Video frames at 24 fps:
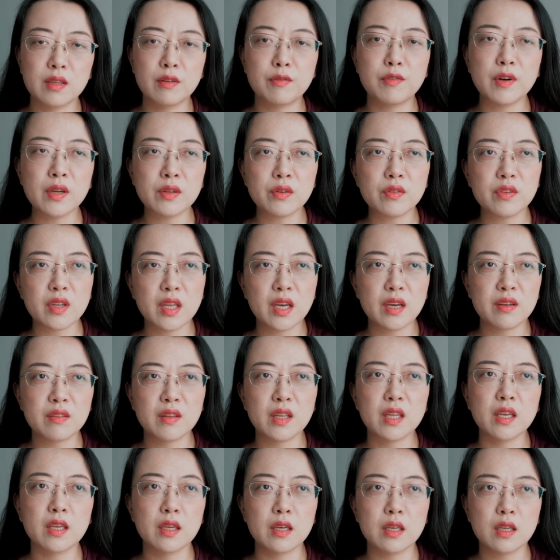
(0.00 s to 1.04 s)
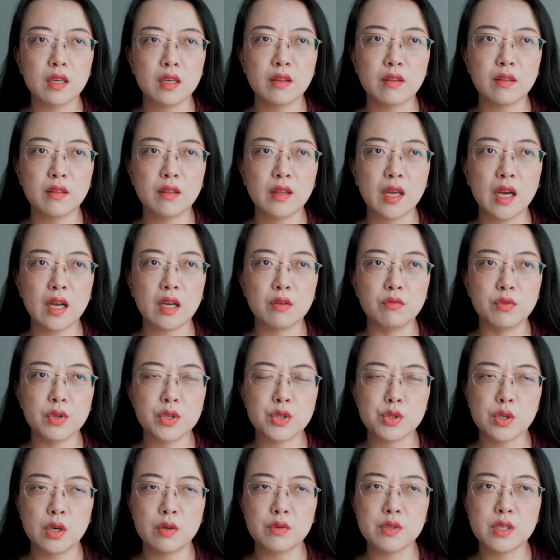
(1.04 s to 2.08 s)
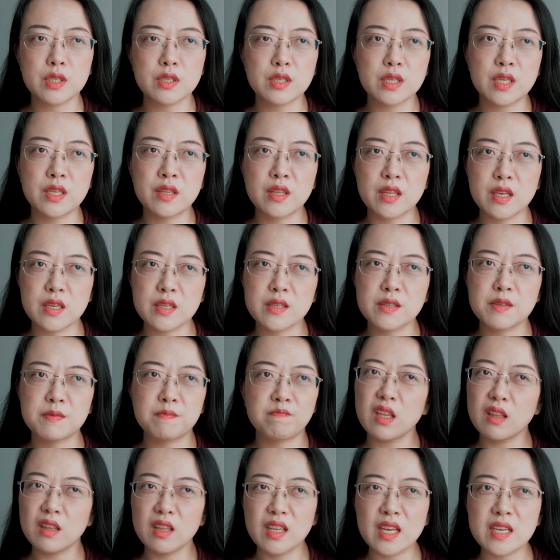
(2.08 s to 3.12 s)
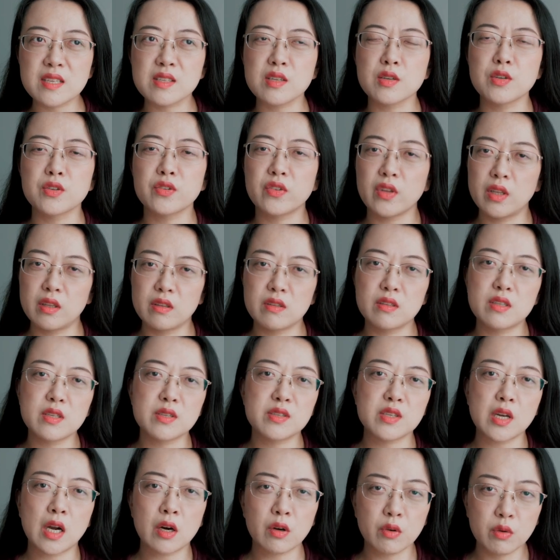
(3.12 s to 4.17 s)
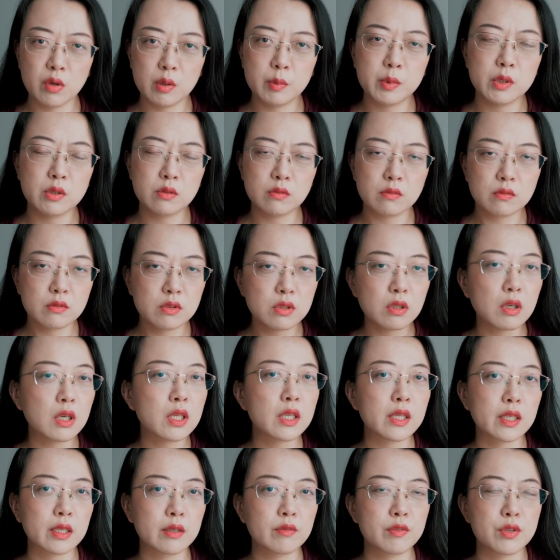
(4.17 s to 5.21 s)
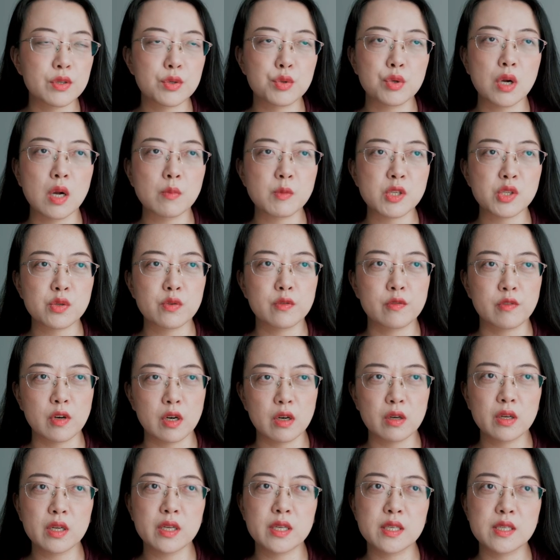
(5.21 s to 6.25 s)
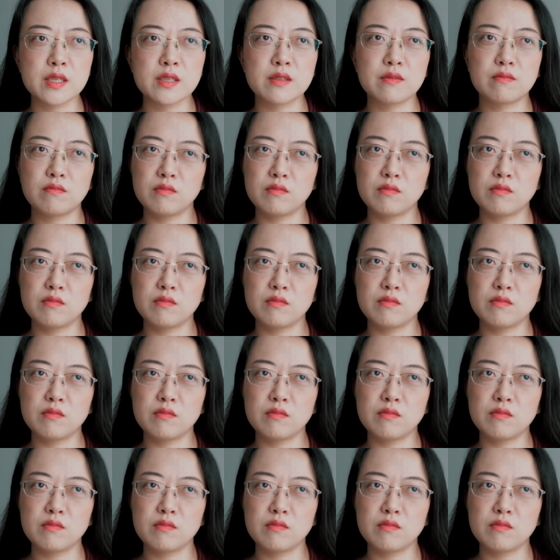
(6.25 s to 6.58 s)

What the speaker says: The final thing I think that resulted in this lesser than desirable quality of this drama so far is